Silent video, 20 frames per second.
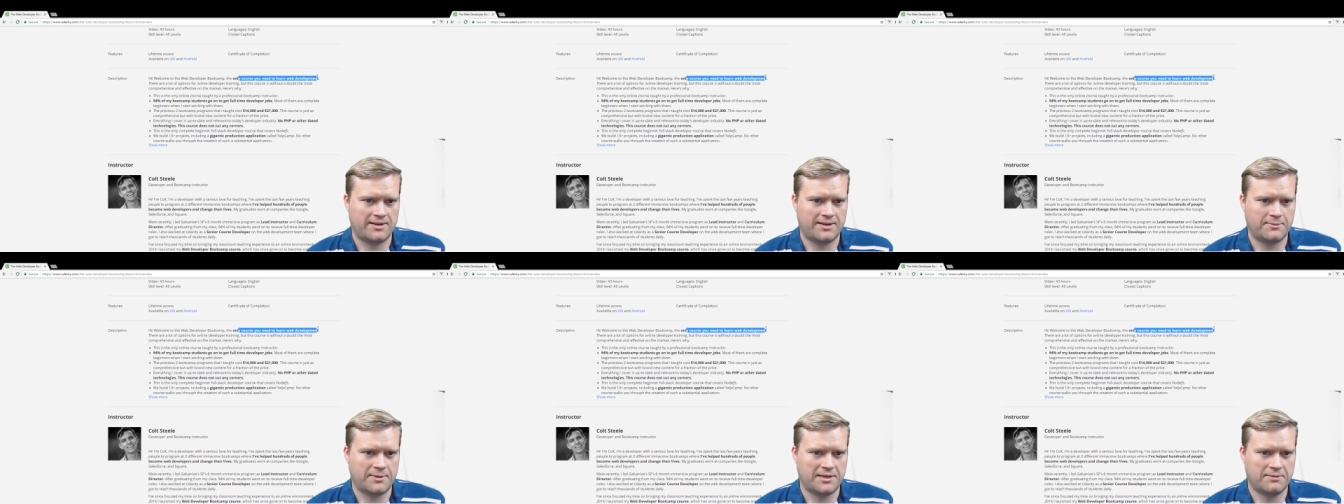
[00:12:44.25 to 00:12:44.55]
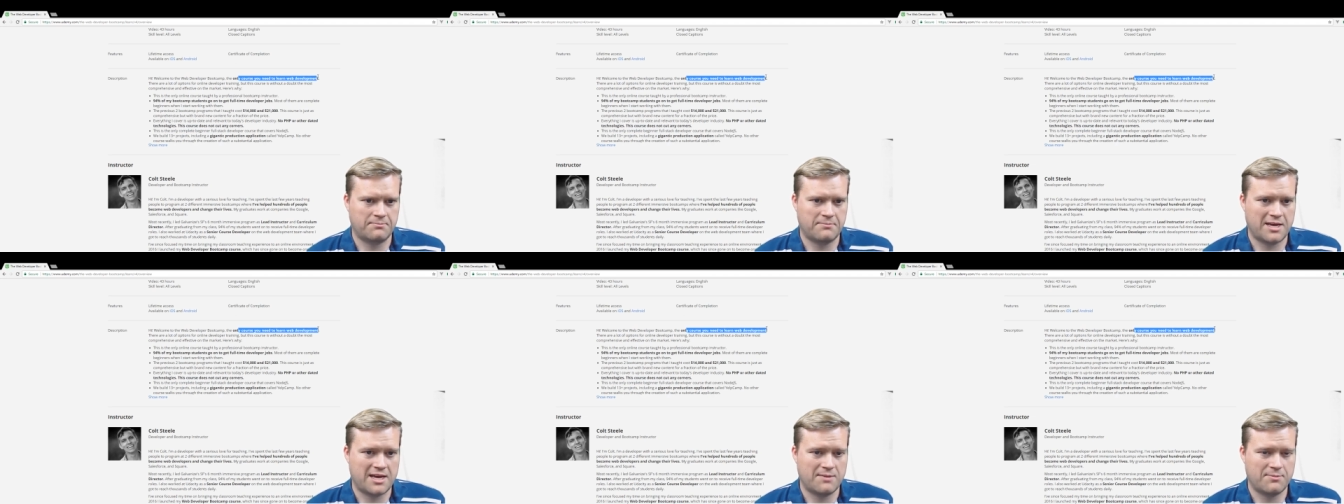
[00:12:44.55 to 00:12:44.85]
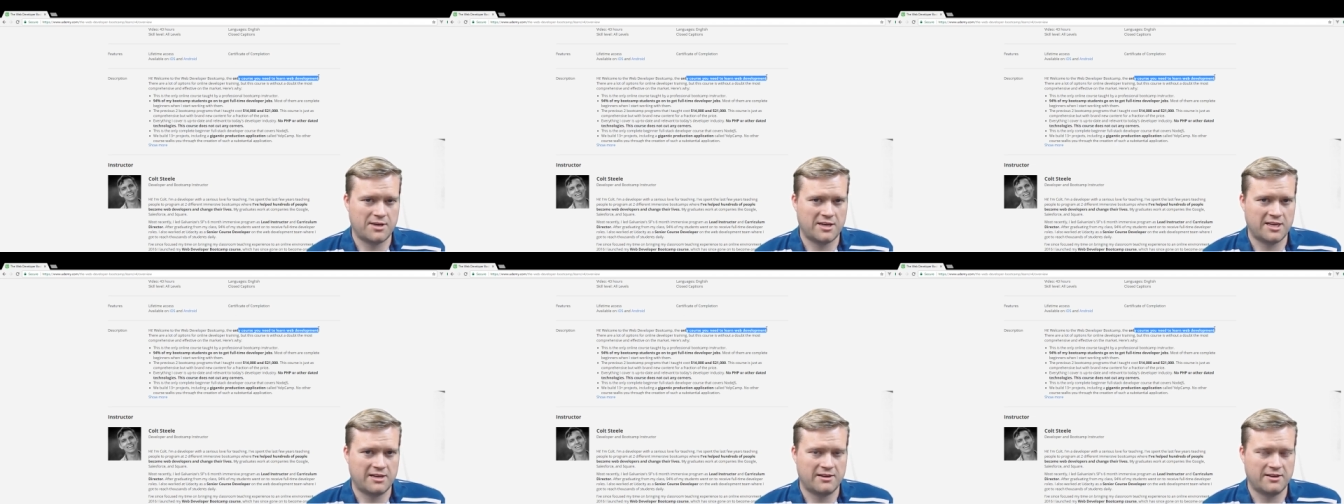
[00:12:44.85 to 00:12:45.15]
I mean,
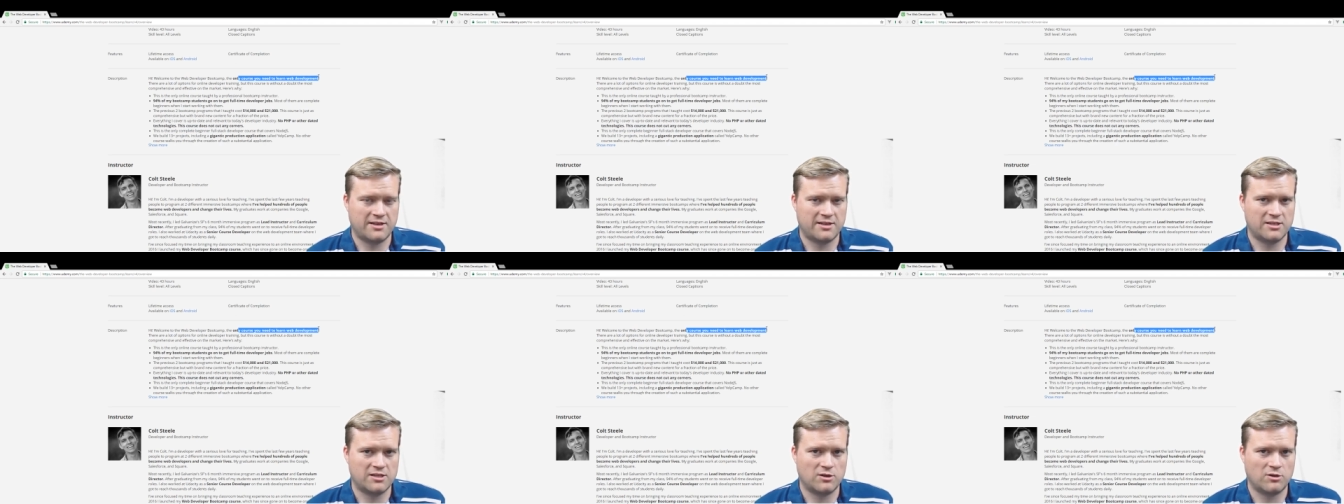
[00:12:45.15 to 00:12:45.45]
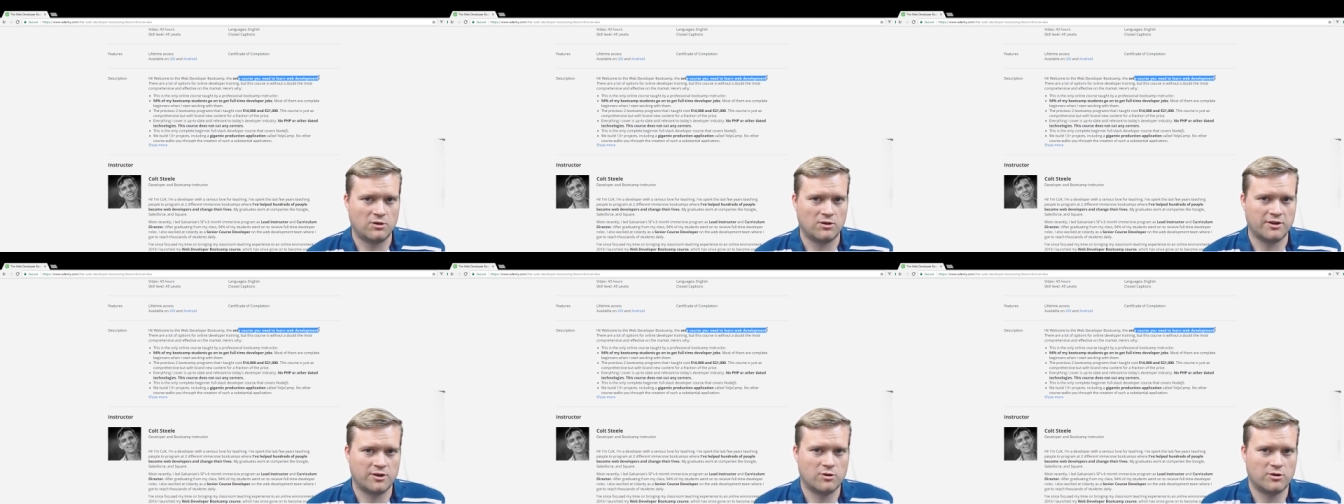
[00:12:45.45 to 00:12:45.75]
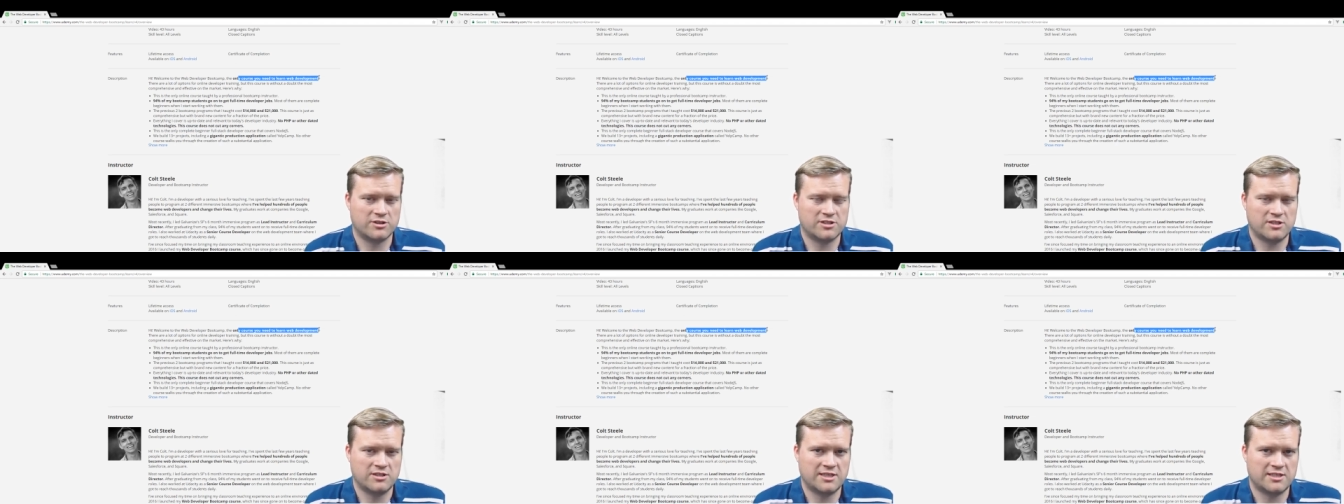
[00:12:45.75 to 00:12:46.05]
maybe only
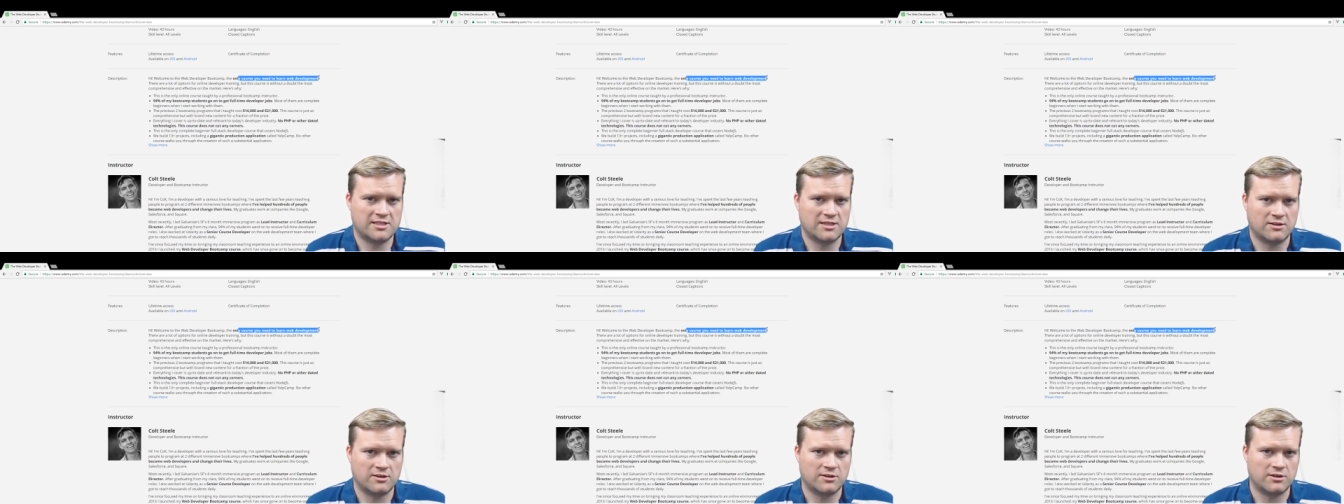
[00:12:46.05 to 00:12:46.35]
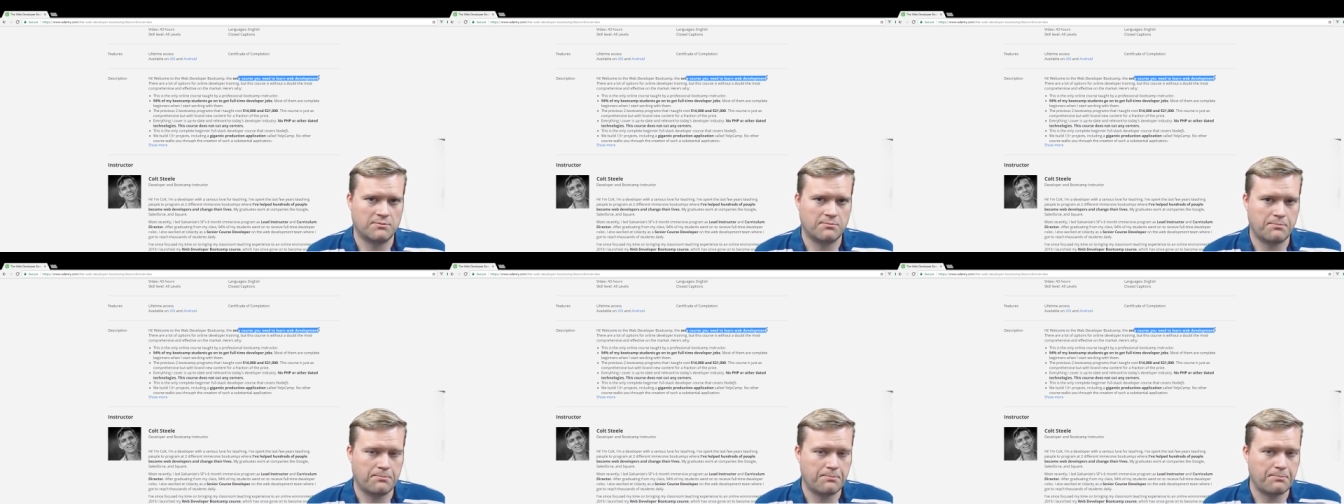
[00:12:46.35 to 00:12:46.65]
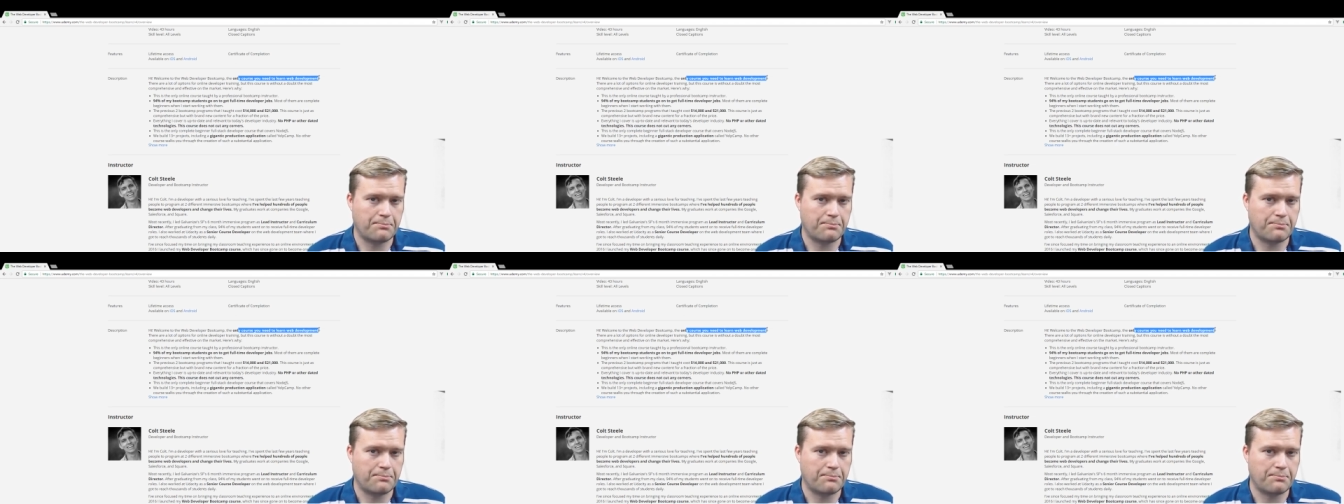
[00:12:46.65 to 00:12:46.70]
course you need to learn